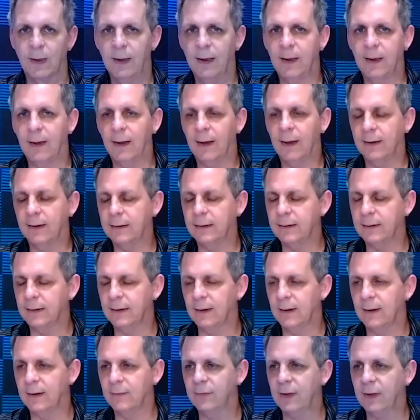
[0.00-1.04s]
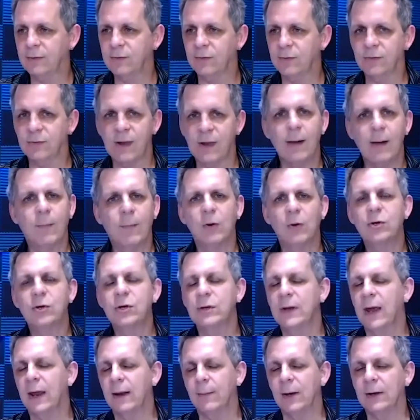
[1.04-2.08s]
and uh, that's a stop
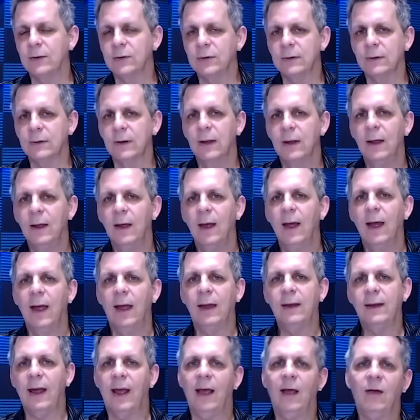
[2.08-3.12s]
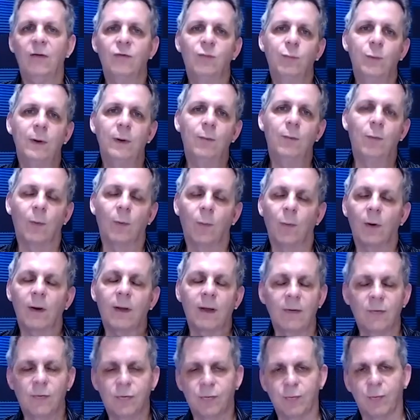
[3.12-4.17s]
motion animation. And as we were
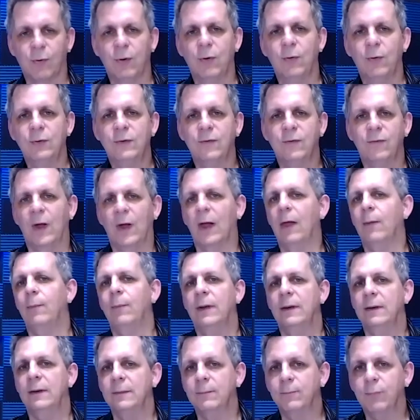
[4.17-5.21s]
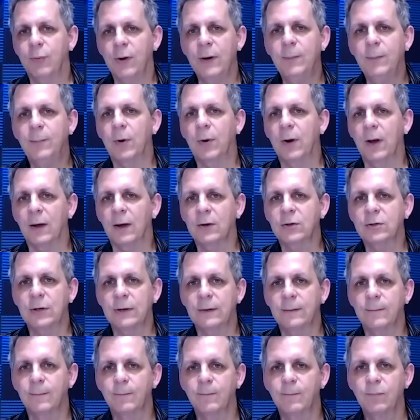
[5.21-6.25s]
working through development and pre
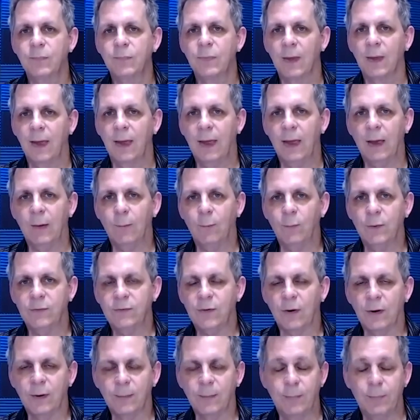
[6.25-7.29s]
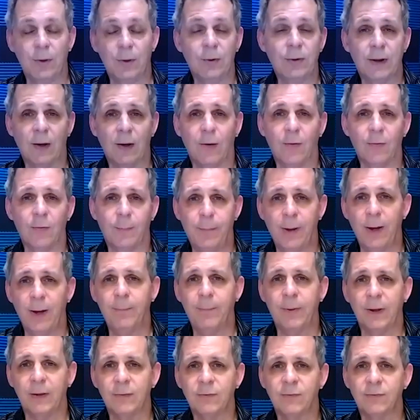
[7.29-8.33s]
production, and we started building all the
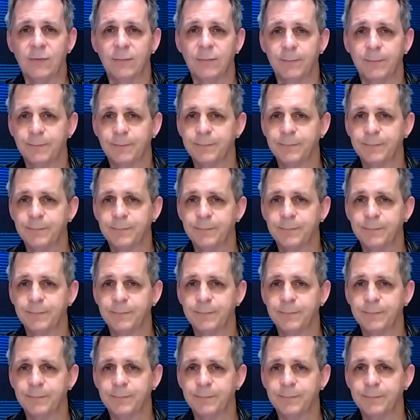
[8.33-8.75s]
puppets,